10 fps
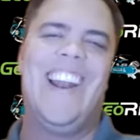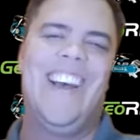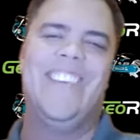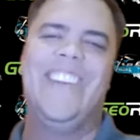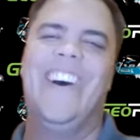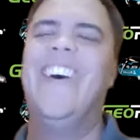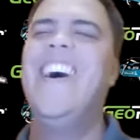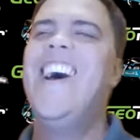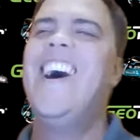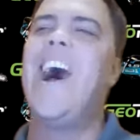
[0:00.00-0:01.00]
I don't know.
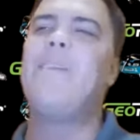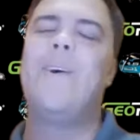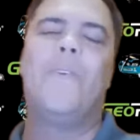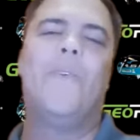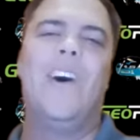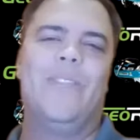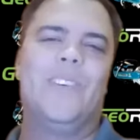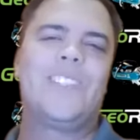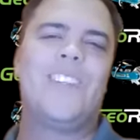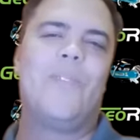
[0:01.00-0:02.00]
How about 1?
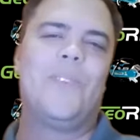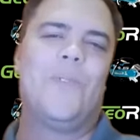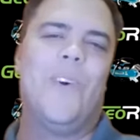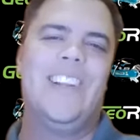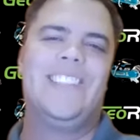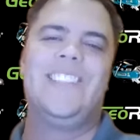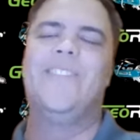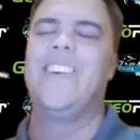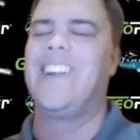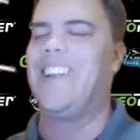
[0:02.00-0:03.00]
We'll start with 1 and see
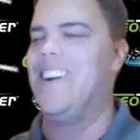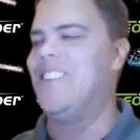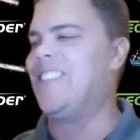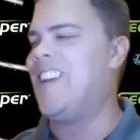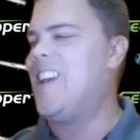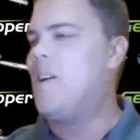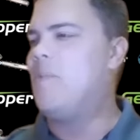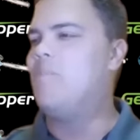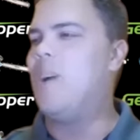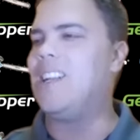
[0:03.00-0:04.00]
where it goes.
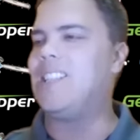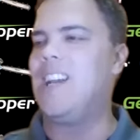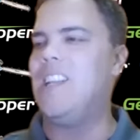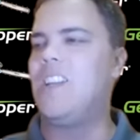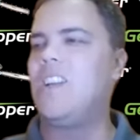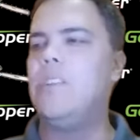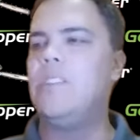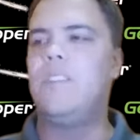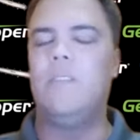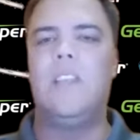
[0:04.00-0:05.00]
But you can
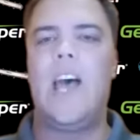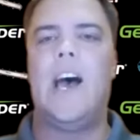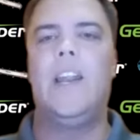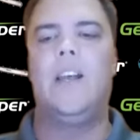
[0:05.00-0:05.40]
always do that.